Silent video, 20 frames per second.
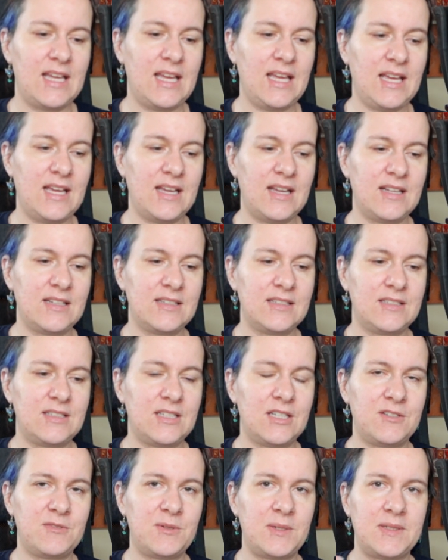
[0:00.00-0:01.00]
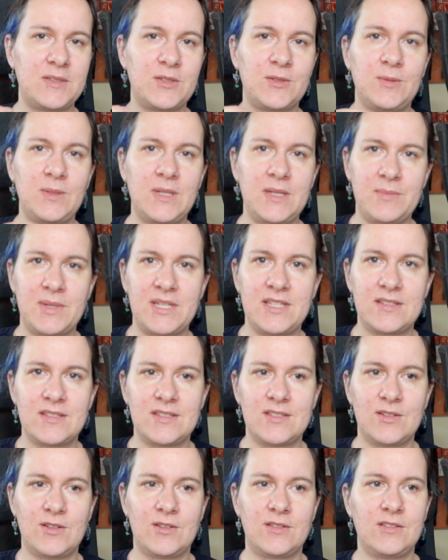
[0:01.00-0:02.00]
and there were no
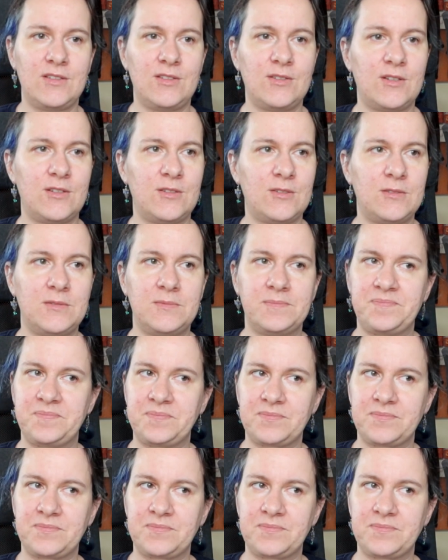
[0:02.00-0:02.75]
limits on,